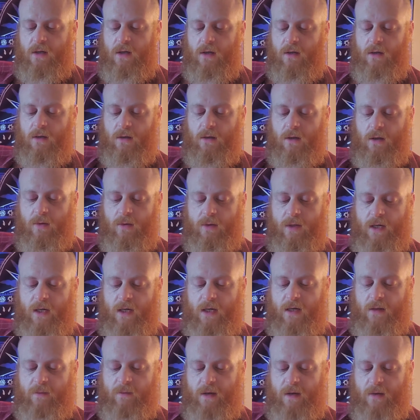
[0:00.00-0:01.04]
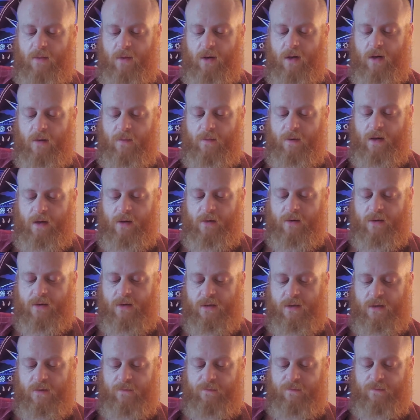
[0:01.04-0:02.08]
locating my
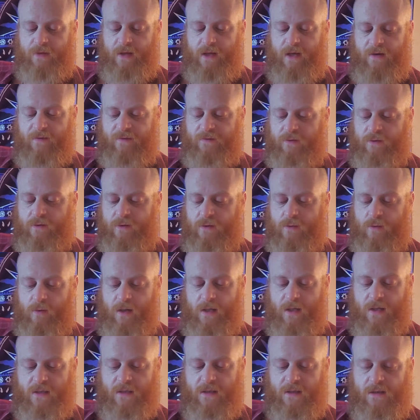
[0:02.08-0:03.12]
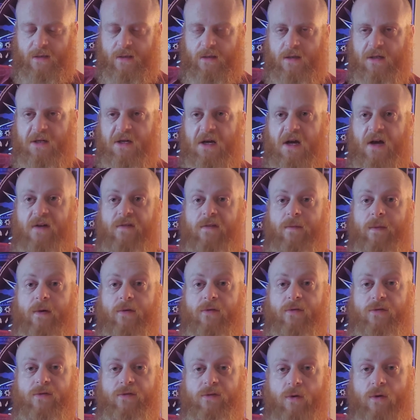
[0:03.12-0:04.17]
whereabouts after a quest of about
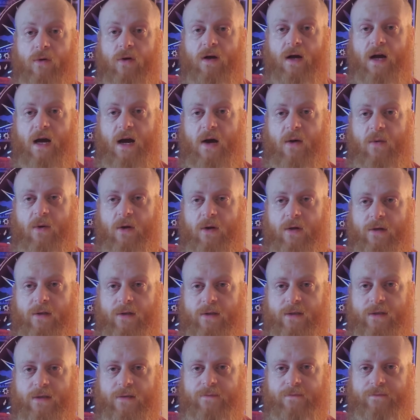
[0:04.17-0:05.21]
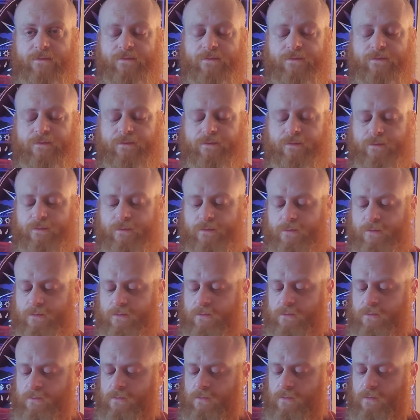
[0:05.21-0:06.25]
4 hours.
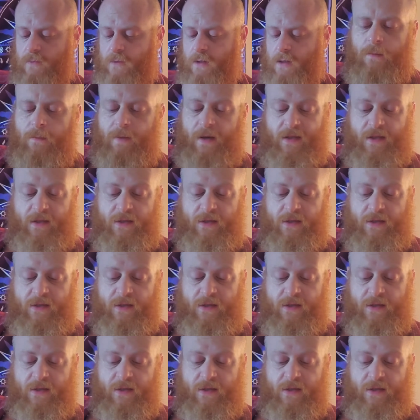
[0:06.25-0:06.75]
By the